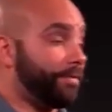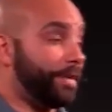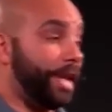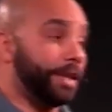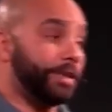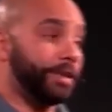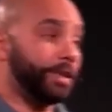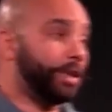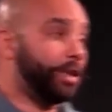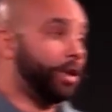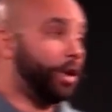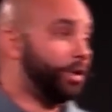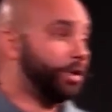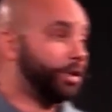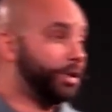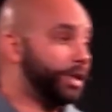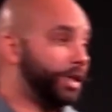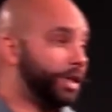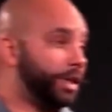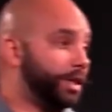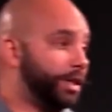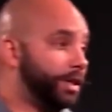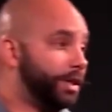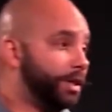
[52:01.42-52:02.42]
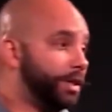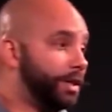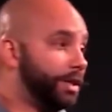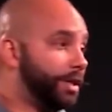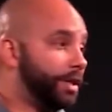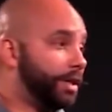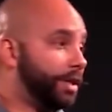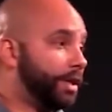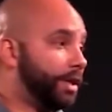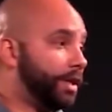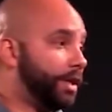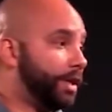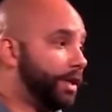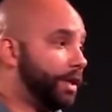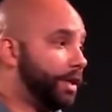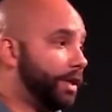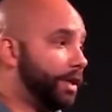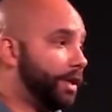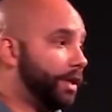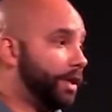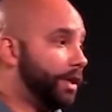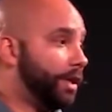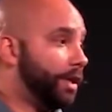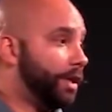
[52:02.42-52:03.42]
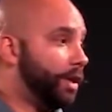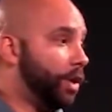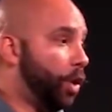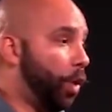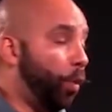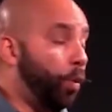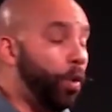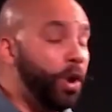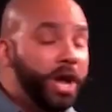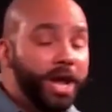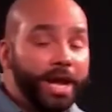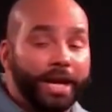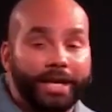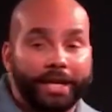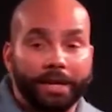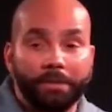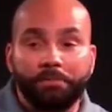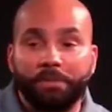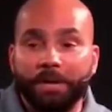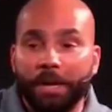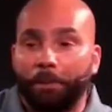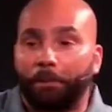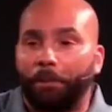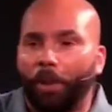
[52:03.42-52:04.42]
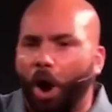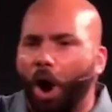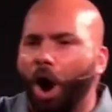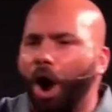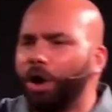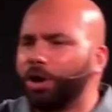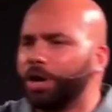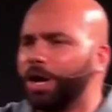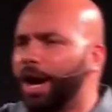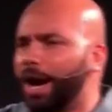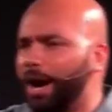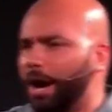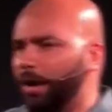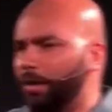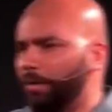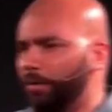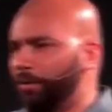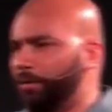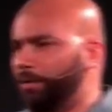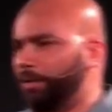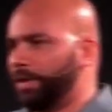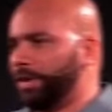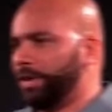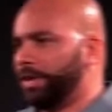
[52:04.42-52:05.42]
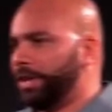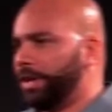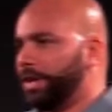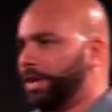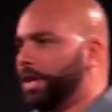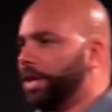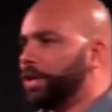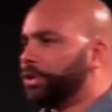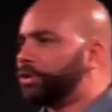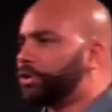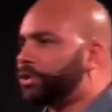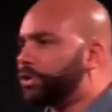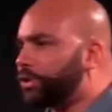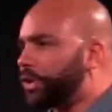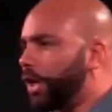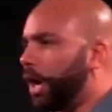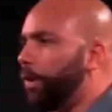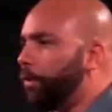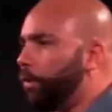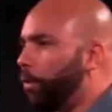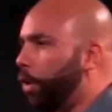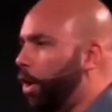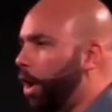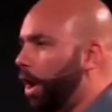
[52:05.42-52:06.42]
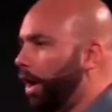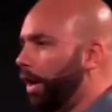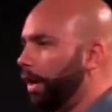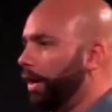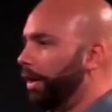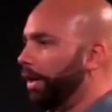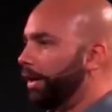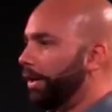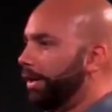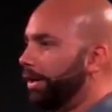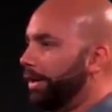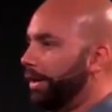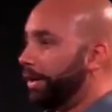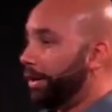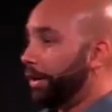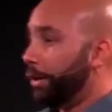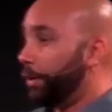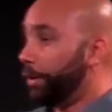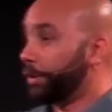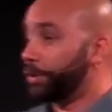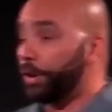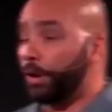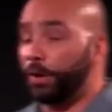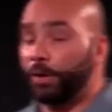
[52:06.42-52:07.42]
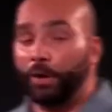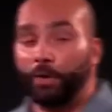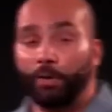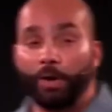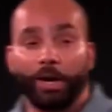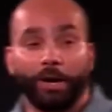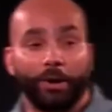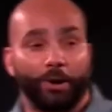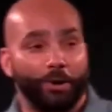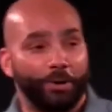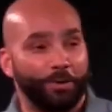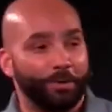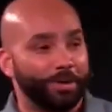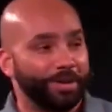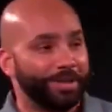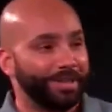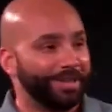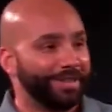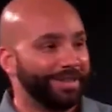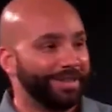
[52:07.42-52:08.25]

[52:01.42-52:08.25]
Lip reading: That's encouraging. We can be part of someone who is on their way home.